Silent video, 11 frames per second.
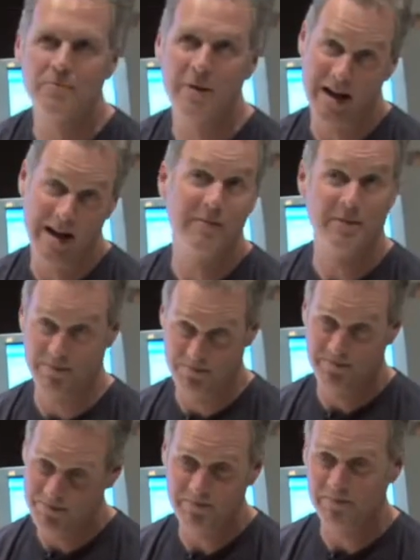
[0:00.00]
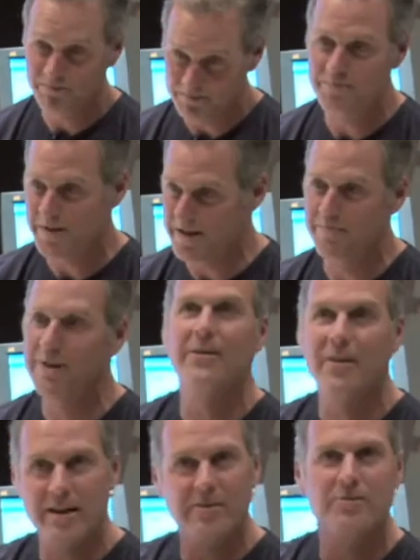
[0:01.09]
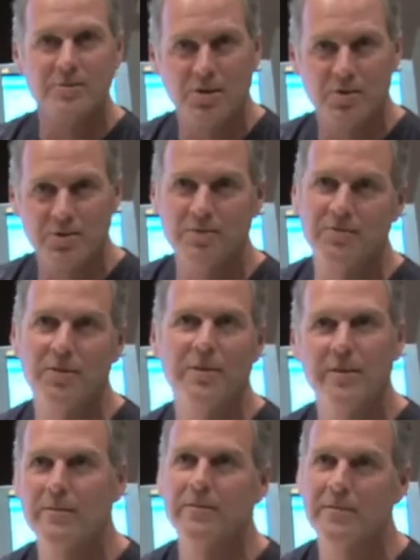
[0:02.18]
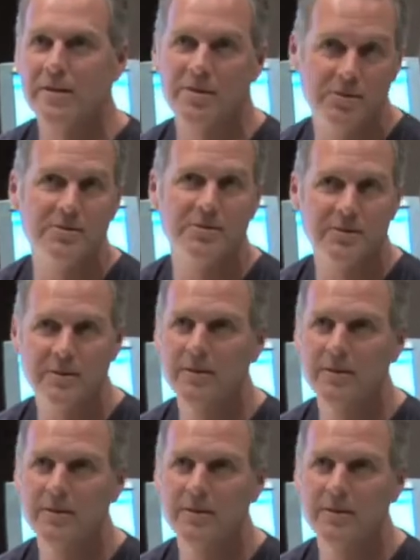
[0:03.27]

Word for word: have it be a better end result for the user.